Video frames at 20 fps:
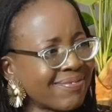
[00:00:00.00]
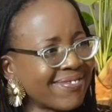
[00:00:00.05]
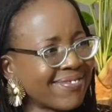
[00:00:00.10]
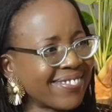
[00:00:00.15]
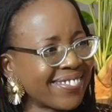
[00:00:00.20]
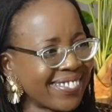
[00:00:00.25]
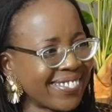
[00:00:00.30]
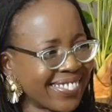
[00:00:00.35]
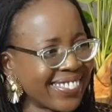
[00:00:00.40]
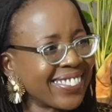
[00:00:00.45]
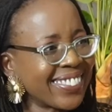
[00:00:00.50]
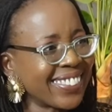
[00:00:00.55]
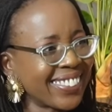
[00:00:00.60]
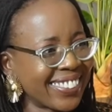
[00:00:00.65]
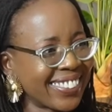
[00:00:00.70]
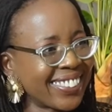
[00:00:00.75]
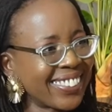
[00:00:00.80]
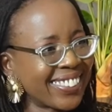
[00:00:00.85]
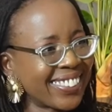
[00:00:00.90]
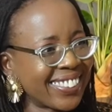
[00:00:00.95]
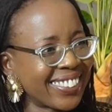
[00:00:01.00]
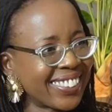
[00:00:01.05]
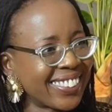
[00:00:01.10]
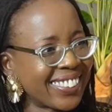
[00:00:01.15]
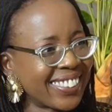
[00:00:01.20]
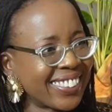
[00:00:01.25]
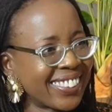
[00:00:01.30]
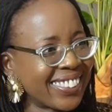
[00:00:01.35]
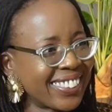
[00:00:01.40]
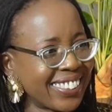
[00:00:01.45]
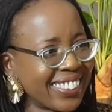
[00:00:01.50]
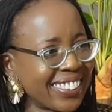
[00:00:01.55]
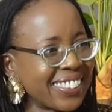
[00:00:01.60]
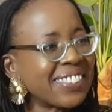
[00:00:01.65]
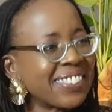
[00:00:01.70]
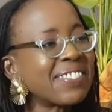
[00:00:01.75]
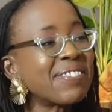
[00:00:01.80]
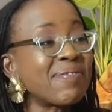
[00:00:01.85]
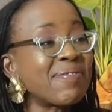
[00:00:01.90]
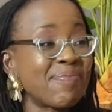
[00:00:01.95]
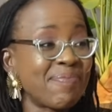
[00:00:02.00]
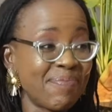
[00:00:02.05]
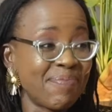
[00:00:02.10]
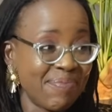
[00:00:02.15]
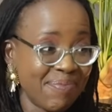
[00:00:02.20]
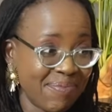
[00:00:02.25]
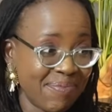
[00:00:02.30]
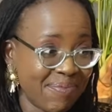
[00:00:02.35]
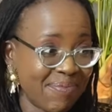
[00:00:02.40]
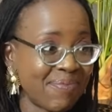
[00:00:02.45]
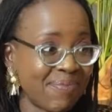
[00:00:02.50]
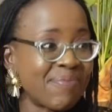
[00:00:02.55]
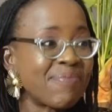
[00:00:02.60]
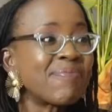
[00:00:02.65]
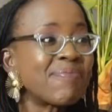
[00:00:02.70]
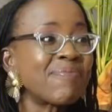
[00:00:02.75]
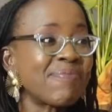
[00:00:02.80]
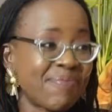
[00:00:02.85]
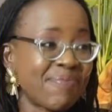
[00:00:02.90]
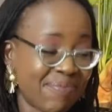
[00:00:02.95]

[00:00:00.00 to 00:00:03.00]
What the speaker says: don't write about themselves, Bofugato.